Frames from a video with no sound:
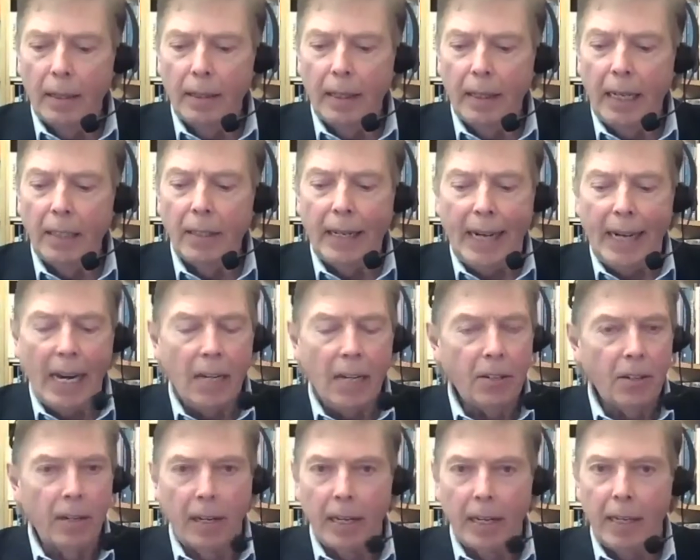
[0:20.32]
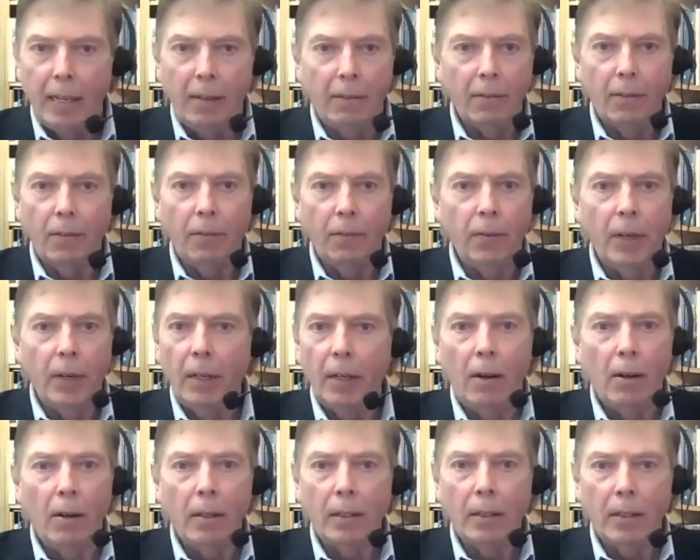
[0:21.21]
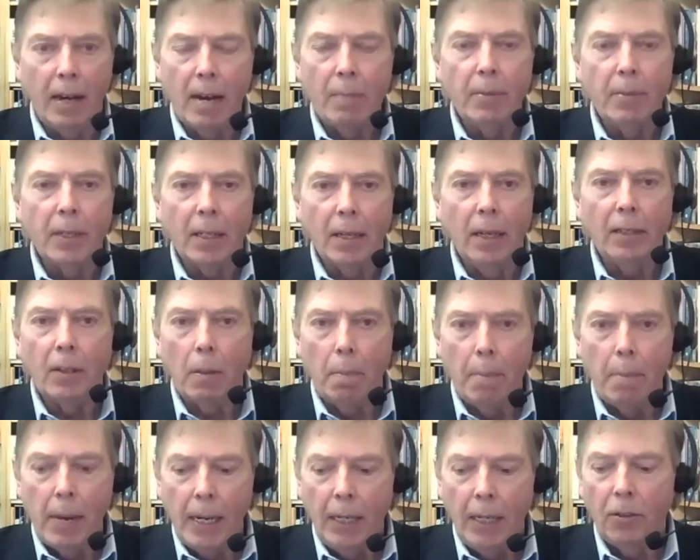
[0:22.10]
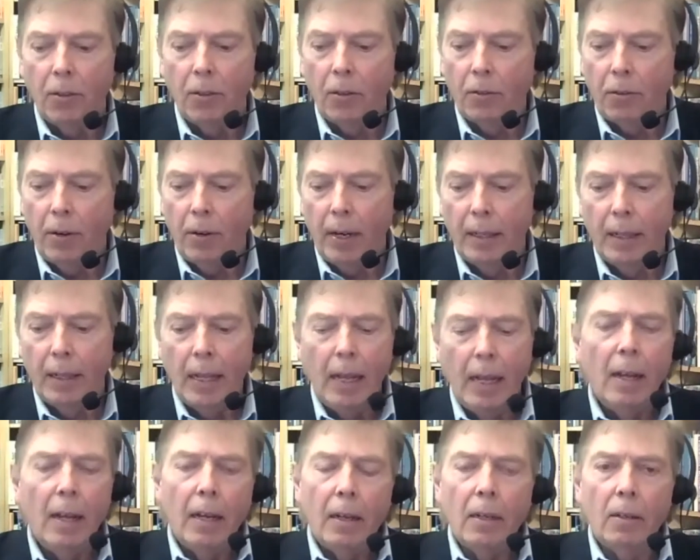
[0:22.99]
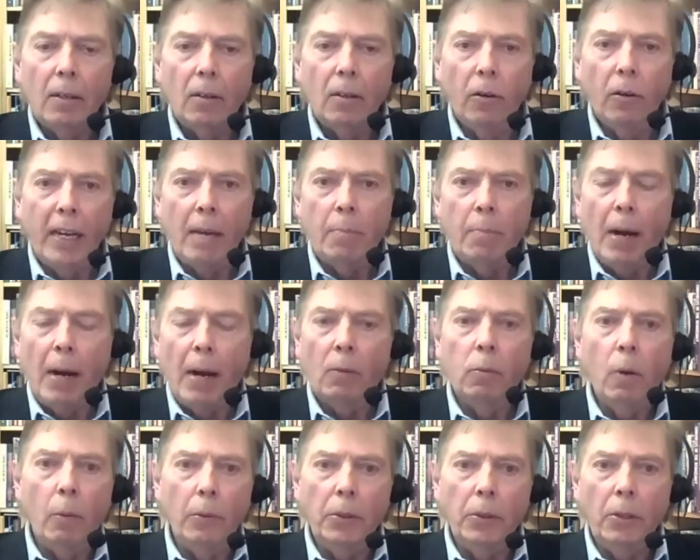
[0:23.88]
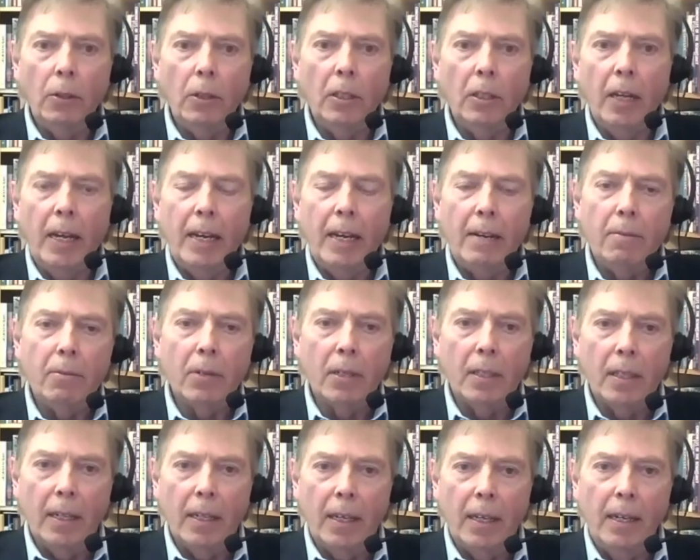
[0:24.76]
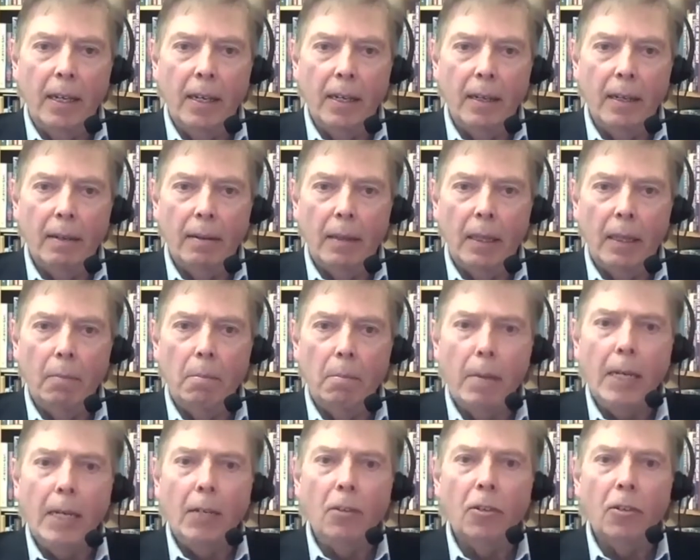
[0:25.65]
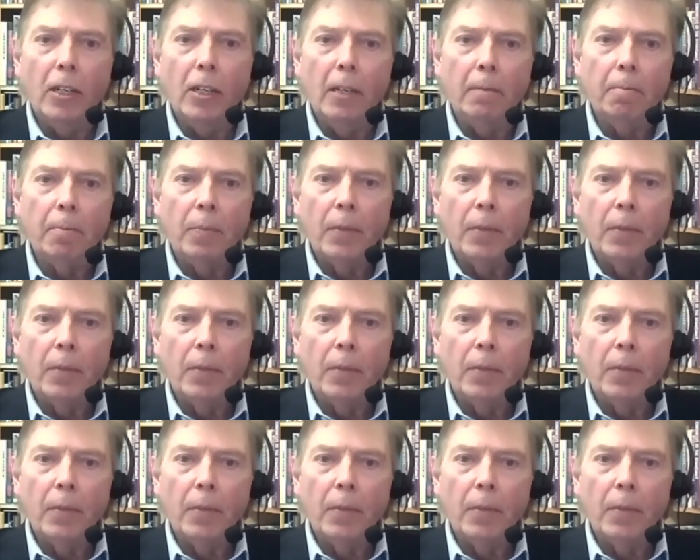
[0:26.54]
internationally for a long time as a major trial. Looking back, what would you say was the major